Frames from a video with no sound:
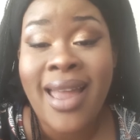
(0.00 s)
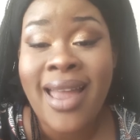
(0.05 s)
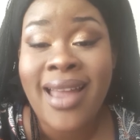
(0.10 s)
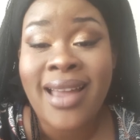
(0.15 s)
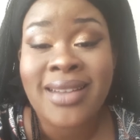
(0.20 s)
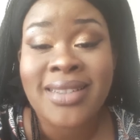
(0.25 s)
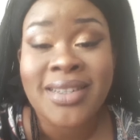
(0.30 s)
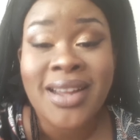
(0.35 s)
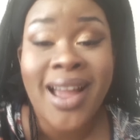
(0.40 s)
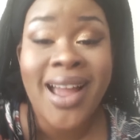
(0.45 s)

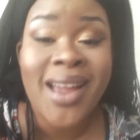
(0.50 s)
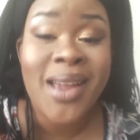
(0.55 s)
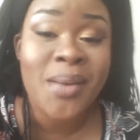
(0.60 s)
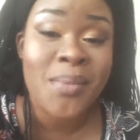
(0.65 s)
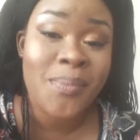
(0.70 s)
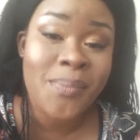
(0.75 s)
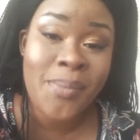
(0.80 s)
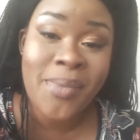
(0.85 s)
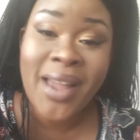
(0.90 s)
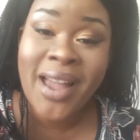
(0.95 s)
and
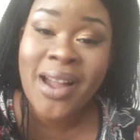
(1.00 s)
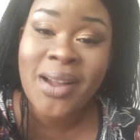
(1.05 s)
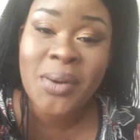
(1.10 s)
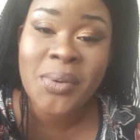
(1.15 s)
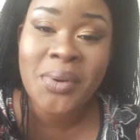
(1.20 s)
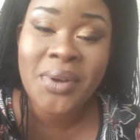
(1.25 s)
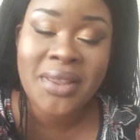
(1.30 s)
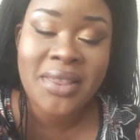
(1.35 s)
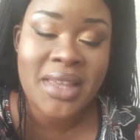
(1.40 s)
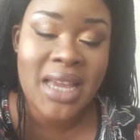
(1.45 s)
I'm
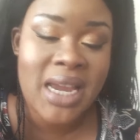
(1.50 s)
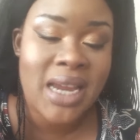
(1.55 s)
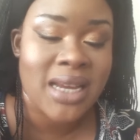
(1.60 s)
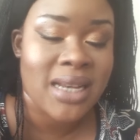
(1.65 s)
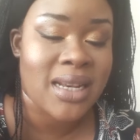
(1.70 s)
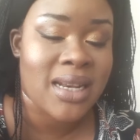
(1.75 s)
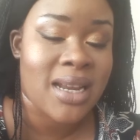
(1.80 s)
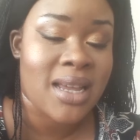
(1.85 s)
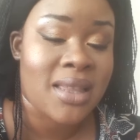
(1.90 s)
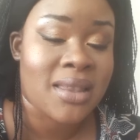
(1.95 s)
back with
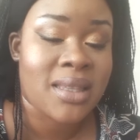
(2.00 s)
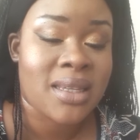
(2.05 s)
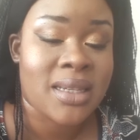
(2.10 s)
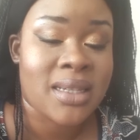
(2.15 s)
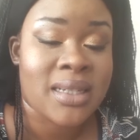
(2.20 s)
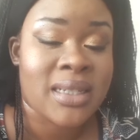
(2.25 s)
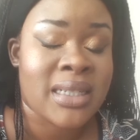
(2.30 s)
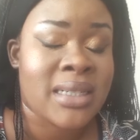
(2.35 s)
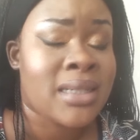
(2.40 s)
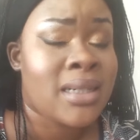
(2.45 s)

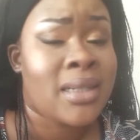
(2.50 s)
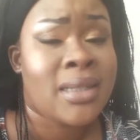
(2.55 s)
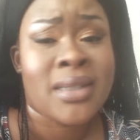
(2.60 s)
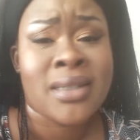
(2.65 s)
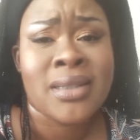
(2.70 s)
another